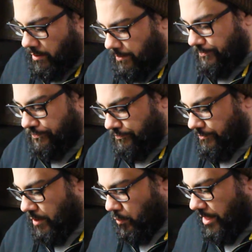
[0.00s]
think that's all we
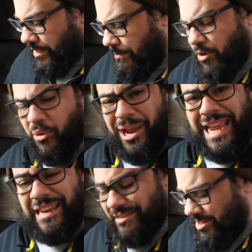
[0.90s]
got. We need some
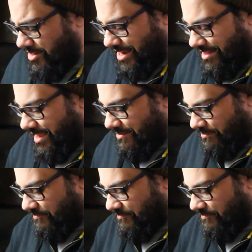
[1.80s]
greens. Is there any like